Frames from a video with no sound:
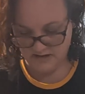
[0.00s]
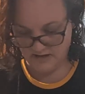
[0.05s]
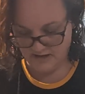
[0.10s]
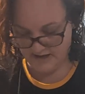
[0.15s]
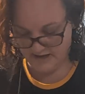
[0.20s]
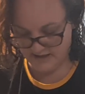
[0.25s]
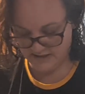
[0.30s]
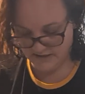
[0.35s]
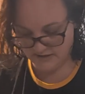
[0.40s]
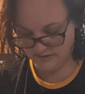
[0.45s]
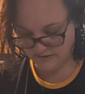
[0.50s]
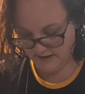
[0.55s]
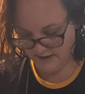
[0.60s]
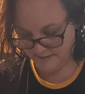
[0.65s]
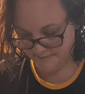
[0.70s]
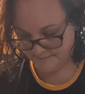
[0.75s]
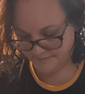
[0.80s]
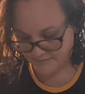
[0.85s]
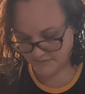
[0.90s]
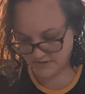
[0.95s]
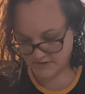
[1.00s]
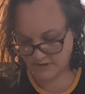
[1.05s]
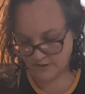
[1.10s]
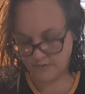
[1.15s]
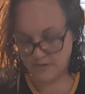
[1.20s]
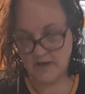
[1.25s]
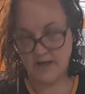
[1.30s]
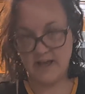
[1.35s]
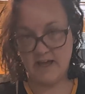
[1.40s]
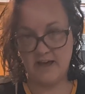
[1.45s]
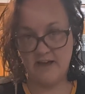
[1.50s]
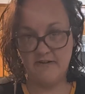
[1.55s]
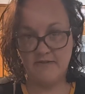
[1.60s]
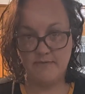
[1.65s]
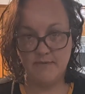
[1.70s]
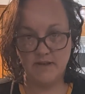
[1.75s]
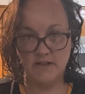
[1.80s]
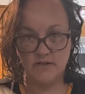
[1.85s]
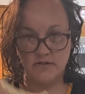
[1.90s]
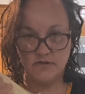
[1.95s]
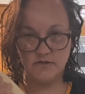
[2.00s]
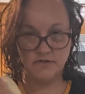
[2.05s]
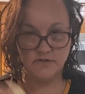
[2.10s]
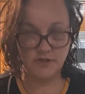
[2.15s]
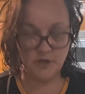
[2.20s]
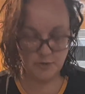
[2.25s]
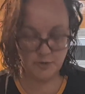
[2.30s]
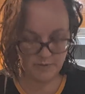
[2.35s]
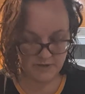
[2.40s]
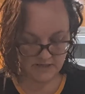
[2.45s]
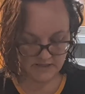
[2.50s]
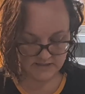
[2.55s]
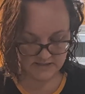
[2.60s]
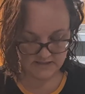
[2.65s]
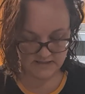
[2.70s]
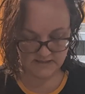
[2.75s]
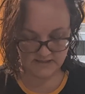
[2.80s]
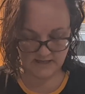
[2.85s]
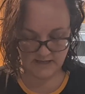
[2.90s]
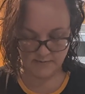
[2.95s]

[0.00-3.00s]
I can do that. So I have my little dough pieces.